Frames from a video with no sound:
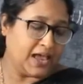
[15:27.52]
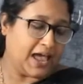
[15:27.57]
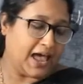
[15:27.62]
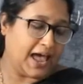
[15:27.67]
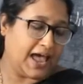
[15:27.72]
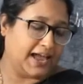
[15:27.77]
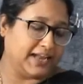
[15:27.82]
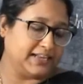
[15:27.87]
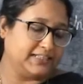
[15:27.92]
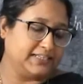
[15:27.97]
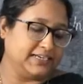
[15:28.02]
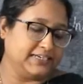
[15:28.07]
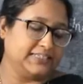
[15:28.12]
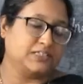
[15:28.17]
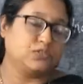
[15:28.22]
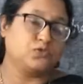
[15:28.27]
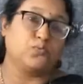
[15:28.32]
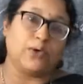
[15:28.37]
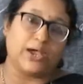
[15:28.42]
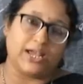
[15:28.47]
And they
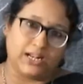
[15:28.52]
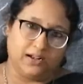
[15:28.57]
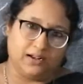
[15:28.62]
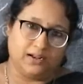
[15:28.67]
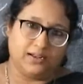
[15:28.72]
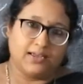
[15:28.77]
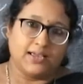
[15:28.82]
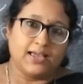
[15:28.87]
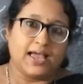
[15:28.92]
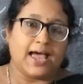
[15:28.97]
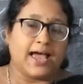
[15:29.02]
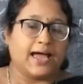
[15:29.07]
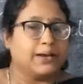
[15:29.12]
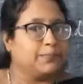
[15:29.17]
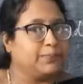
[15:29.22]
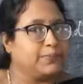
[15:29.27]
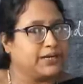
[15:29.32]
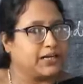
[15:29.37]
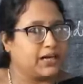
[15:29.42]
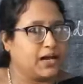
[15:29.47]
swell
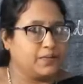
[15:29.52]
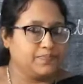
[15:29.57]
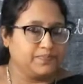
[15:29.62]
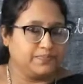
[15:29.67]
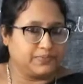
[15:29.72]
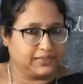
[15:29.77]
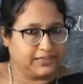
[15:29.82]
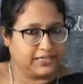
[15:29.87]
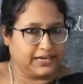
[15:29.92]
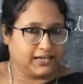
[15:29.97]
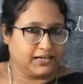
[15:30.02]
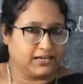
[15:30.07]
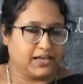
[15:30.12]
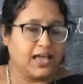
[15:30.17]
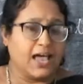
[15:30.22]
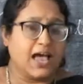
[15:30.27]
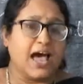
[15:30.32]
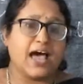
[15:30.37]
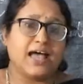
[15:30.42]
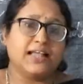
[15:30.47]
and become thick.
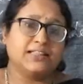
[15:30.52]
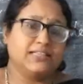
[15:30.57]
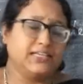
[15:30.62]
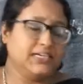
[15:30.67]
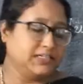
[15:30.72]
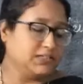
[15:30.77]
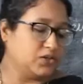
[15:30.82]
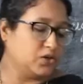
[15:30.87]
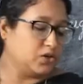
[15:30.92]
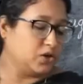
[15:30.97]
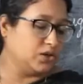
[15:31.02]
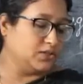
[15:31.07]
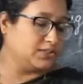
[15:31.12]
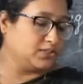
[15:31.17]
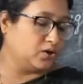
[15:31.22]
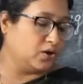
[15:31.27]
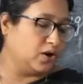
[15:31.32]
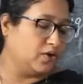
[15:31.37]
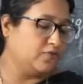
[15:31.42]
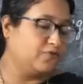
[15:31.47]
And these are
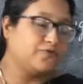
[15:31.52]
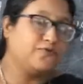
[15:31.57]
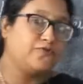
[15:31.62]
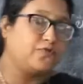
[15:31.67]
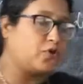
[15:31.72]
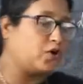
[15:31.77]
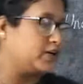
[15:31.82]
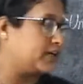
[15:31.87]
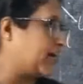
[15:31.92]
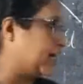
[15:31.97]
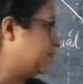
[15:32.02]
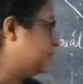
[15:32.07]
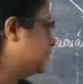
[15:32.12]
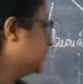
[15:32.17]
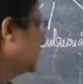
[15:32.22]
also of 4 types,